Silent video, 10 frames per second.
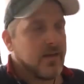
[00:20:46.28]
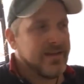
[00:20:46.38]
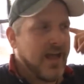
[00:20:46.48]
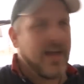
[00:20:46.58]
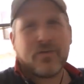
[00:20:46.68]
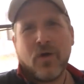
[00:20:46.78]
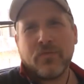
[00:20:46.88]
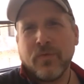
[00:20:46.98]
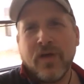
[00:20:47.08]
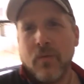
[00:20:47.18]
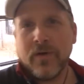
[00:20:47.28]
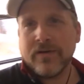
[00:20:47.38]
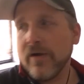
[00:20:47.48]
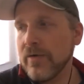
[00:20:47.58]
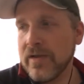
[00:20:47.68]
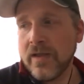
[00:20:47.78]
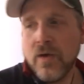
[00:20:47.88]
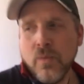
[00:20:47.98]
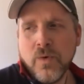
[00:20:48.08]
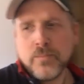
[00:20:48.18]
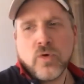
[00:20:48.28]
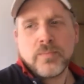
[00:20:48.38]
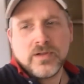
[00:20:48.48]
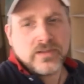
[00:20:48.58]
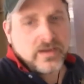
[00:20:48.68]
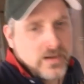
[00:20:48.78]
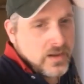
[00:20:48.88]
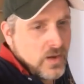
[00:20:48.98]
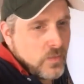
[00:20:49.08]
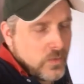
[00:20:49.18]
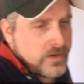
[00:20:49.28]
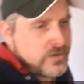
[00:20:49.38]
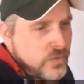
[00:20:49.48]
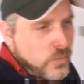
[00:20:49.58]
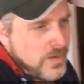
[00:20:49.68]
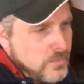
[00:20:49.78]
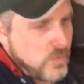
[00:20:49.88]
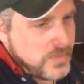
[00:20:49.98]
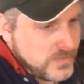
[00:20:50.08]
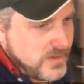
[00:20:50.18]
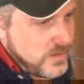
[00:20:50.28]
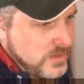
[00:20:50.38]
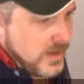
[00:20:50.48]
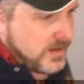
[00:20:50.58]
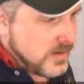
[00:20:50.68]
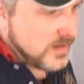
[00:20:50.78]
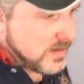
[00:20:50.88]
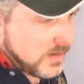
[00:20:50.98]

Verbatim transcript: Yeah, I crawled through that window. One more building. We're gonna do one more building, okay?